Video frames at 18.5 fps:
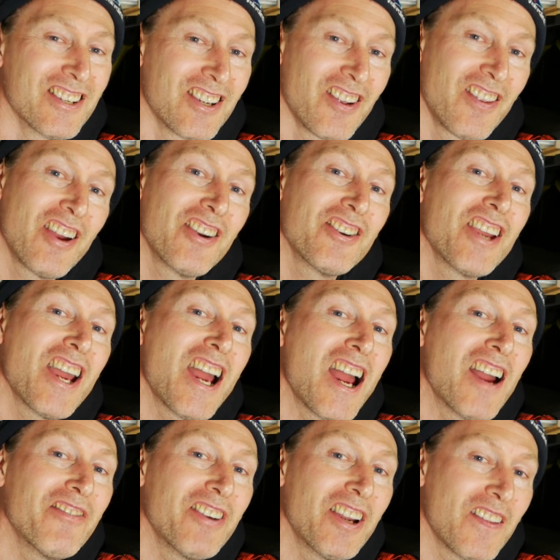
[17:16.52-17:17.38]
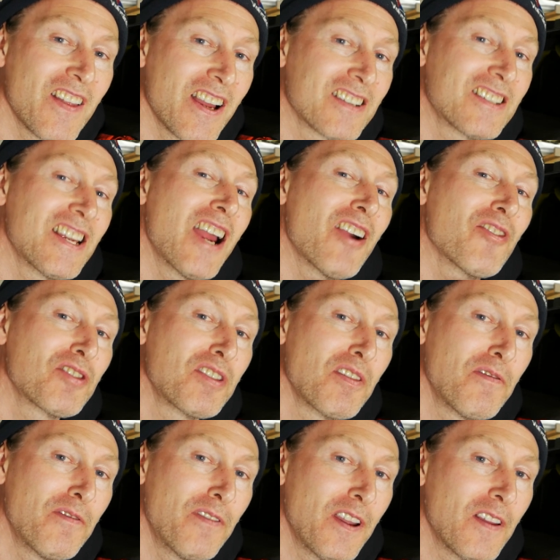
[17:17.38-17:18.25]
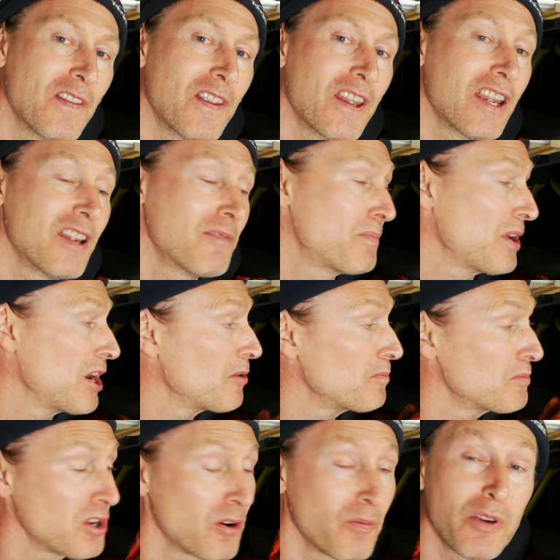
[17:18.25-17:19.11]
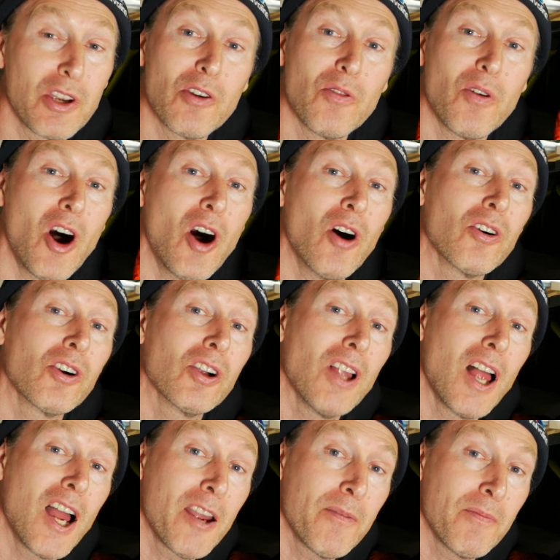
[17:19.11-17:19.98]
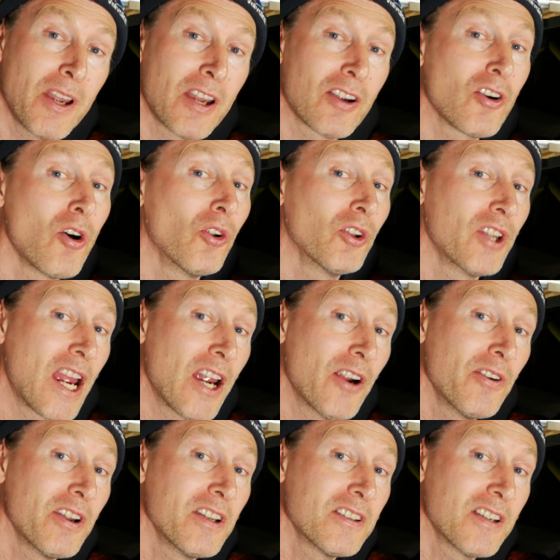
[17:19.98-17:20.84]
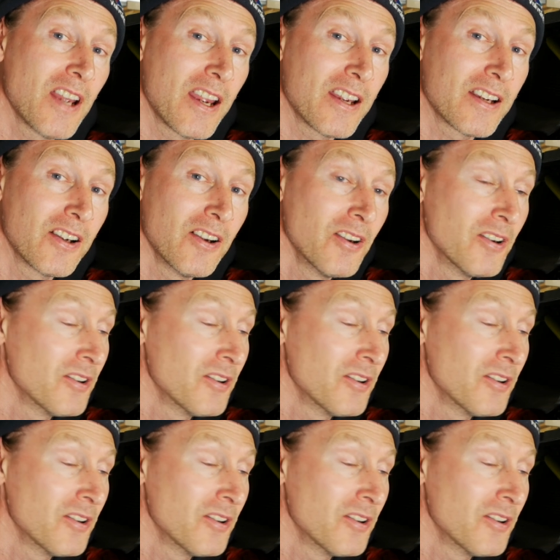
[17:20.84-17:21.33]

So there you have it, that's how to fit the BMW hot climate cold air intake.